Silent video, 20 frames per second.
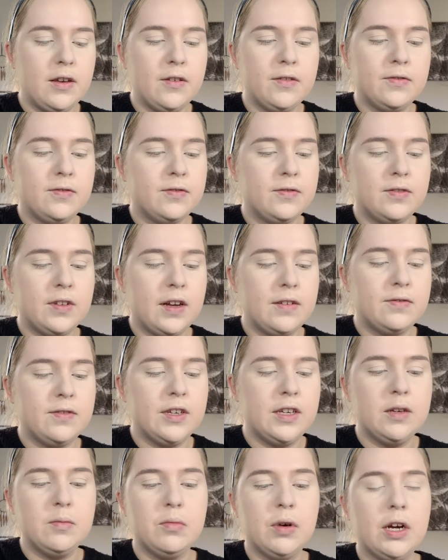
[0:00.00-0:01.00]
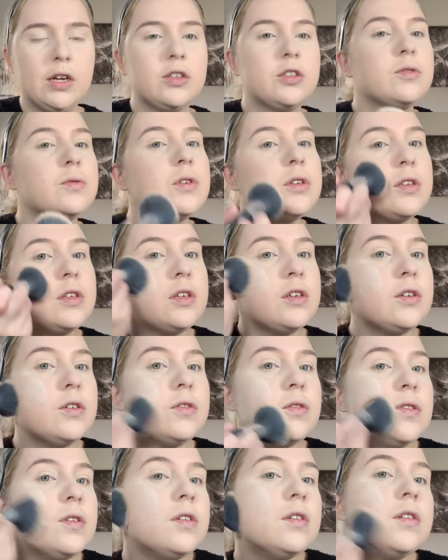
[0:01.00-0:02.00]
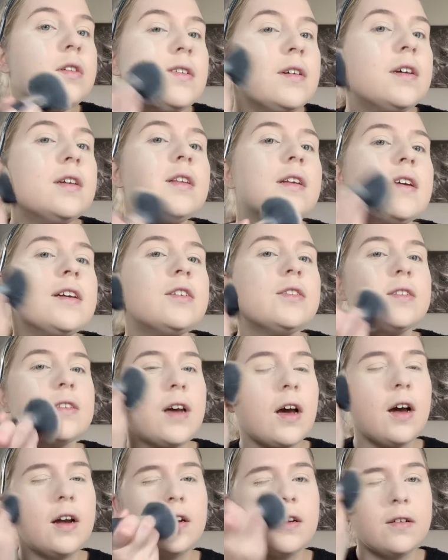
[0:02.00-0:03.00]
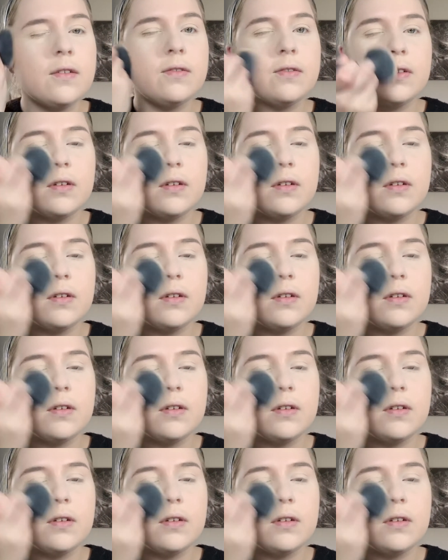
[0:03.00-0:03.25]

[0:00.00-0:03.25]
fluffy brush will do. And then I just kind of